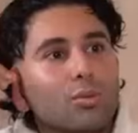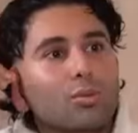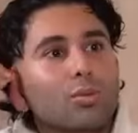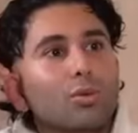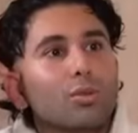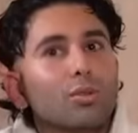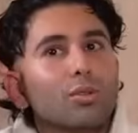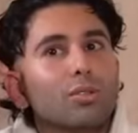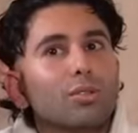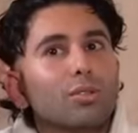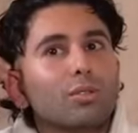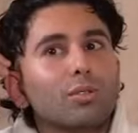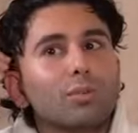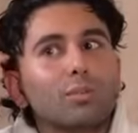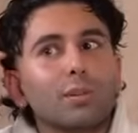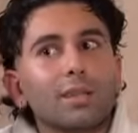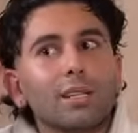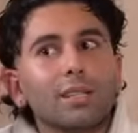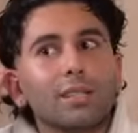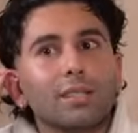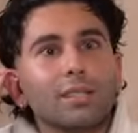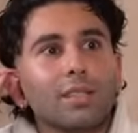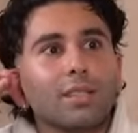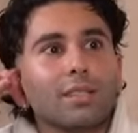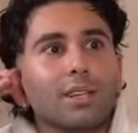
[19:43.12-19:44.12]
Who goes to a
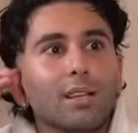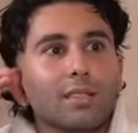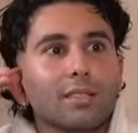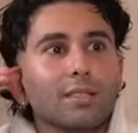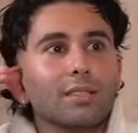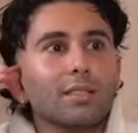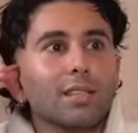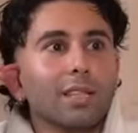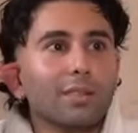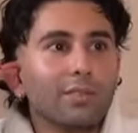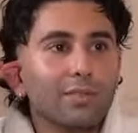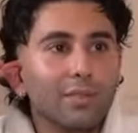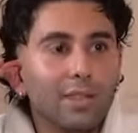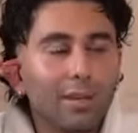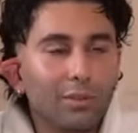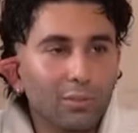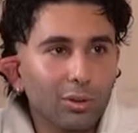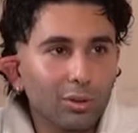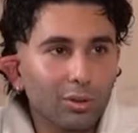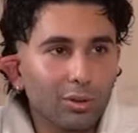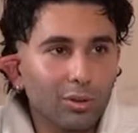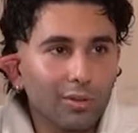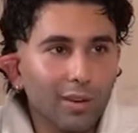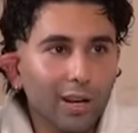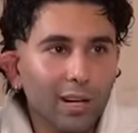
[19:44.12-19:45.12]
place that doesn't give
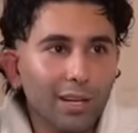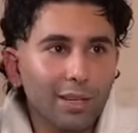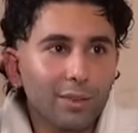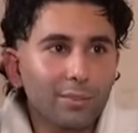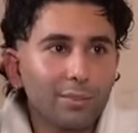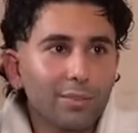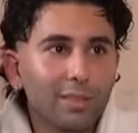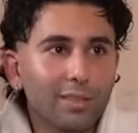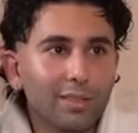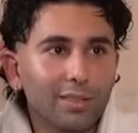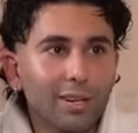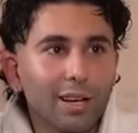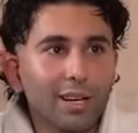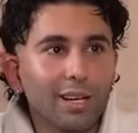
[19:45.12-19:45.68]
them good vibes,